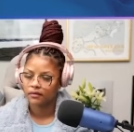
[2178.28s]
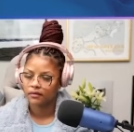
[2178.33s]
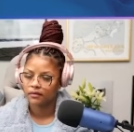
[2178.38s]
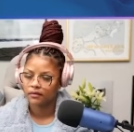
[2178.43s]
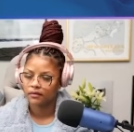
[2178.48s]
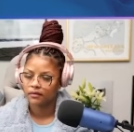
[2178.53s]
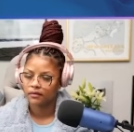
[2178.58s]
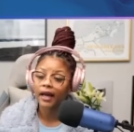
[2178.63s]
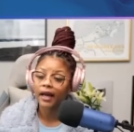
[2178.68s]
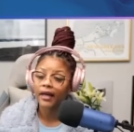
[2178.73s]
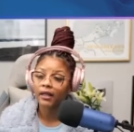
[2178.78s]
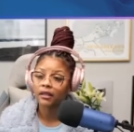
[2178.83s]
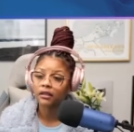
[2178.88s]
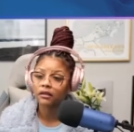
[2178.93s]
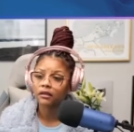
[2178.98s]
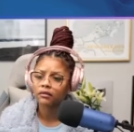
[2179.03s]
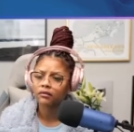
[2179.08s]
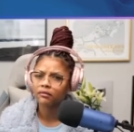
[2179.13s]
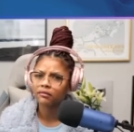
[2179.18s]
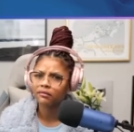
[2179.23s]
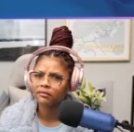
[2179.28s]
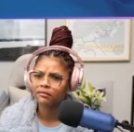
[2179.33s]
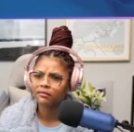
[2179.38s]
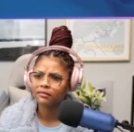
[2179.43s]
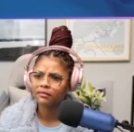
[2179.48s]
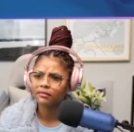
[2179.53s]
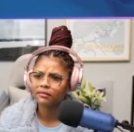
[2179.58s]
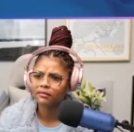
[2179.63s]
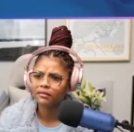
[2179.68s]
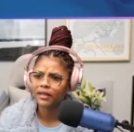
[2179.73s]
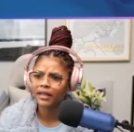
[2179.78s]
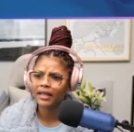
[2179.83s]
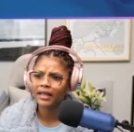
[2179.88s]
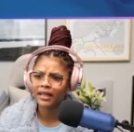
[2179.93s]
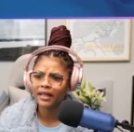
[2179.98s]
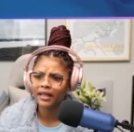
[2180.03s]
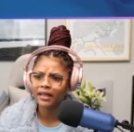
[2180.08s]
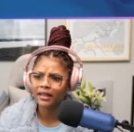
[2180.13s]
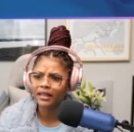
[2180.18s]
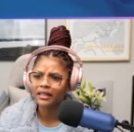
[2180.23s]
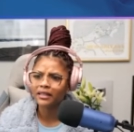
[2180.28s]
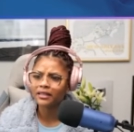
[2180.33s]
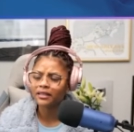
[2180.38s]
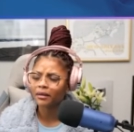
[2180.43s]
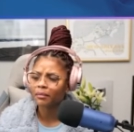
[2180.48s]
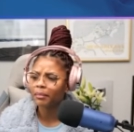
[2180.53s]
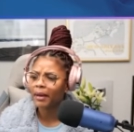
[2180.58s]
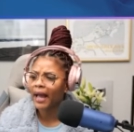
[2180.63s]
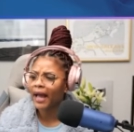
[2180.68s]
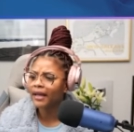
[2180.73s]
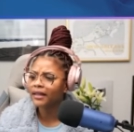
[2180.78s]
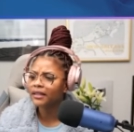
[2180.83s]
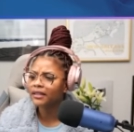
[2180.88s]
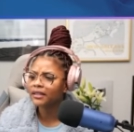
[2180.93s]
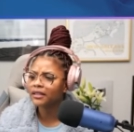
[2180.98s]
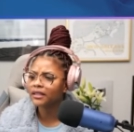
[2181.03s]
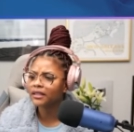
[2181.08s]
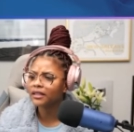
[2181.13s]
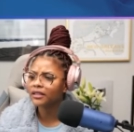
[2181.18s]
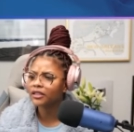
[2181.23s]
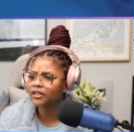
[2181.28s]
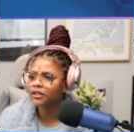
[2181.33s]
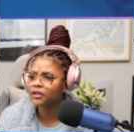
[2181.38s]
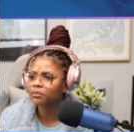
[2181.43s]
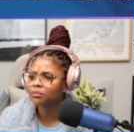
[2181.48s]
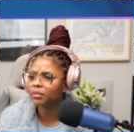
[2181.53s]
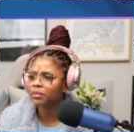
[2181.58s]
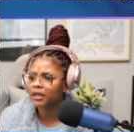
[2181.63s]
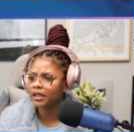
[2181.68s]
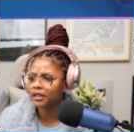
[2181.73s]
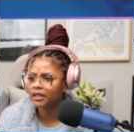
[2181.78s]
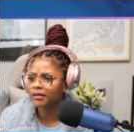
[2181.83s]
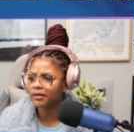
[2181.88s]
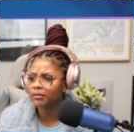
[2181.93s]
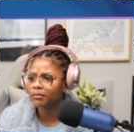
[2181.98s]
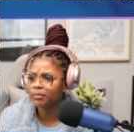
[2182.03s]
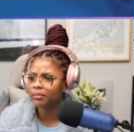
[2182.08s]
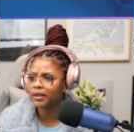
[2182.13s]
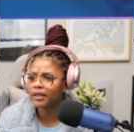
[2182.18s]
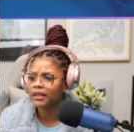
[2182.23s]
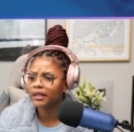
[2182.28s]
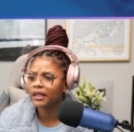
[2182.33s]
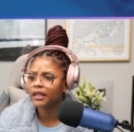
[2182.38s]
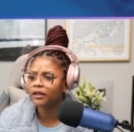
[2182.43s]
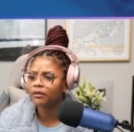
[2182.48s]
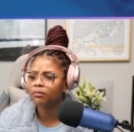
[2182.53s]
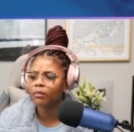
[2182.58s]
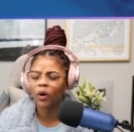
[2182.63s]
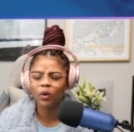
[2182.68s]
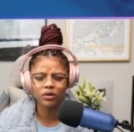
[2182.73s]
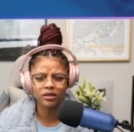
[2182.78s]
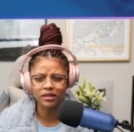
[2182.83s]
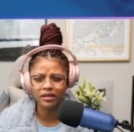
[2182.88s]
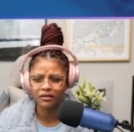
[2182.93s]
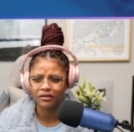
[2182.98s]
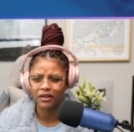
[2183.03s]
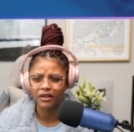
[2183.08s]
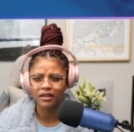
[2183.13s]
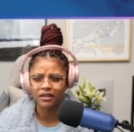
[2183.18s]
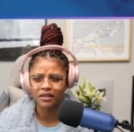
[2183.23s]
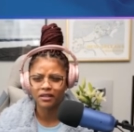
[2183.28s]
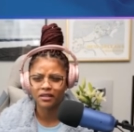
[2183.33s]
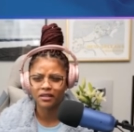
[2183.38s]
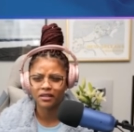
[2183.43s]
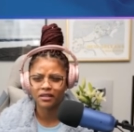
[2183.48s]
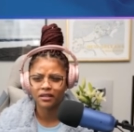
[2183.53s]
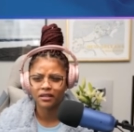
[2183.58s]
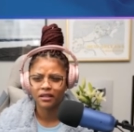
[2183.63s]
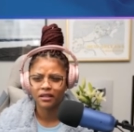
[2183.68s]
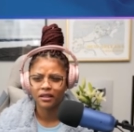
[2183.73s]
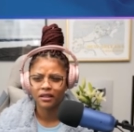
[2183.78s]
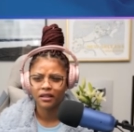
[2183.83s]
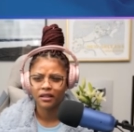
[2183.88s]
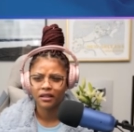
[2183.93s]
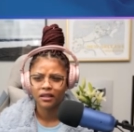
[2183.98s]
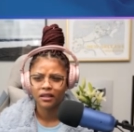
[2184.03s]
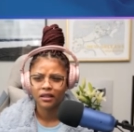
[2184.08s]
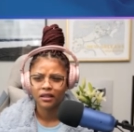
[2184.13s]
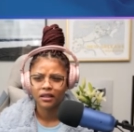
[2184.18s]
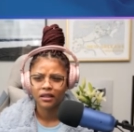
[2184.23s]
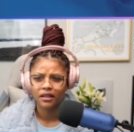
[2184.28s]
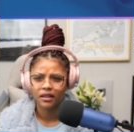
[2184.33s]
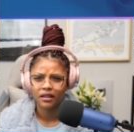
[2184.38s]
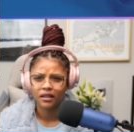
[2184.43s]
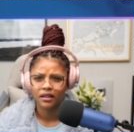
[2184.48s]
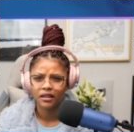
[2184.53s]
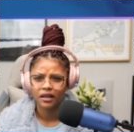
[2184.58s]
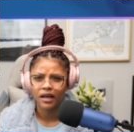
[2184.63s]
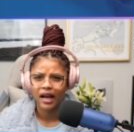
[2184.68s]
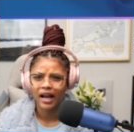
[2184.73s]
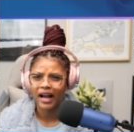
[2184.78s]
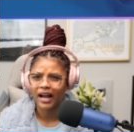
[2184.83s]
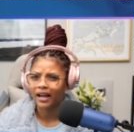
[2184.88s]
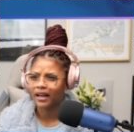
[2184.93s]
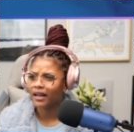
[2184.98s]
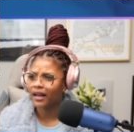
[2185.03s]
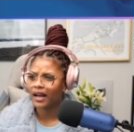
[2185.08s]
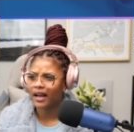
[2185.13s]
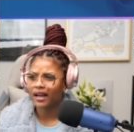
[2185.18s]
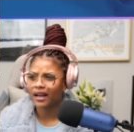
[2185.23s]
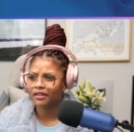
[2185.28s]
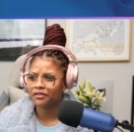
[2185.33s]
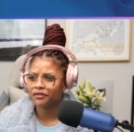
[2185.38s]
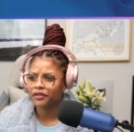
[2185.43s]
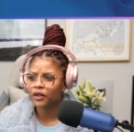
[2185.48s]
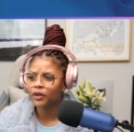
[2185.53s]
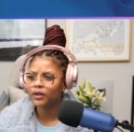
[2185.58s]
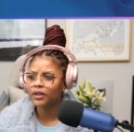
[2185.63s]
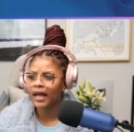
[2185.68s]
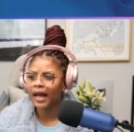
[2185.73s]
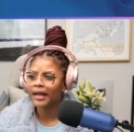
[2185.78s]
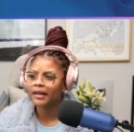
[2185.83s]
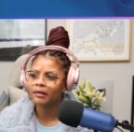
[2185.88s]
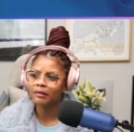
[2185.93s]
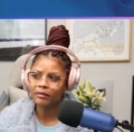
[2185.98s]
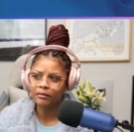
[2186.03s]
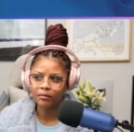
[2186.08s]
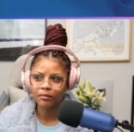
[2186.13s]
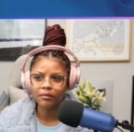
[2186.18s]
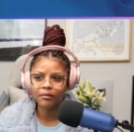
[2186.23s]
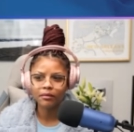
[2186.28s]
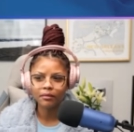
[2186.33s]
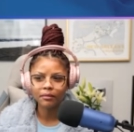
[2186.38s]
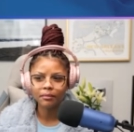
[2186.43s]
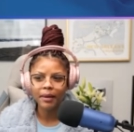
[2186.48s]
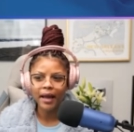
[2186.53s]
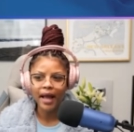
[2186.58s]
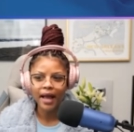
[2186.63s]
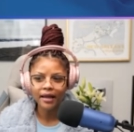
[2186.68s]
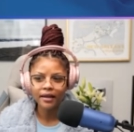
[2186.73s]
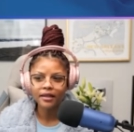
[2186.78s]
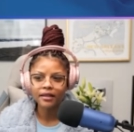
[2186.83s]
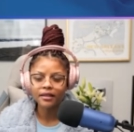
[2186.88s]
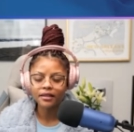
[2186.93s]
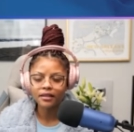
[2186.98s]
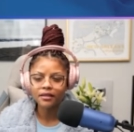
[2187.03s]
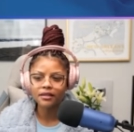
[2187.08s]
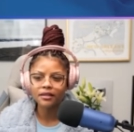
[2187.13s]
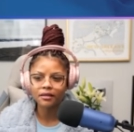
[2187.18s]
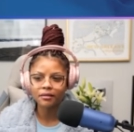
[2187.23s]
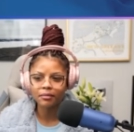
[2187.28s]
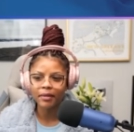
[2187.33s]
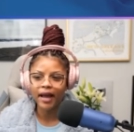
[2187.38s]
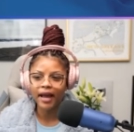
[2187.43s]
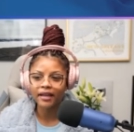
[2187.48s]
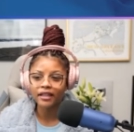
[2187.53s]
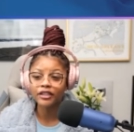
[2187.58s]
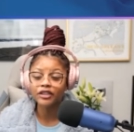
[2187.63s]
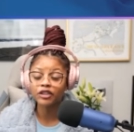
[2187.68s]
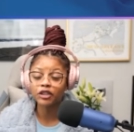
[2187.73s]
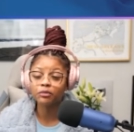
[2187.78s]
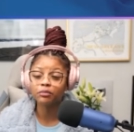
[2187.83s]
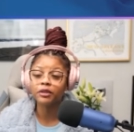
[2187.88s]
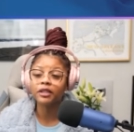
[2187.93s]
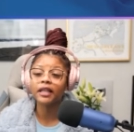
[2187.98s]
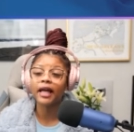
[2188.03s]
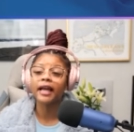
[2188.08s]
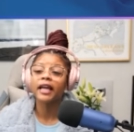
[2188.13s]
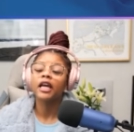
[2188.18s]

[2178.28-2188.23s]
like it is. Baddies should be beneath most of us. I I feel like baddies baddies should be like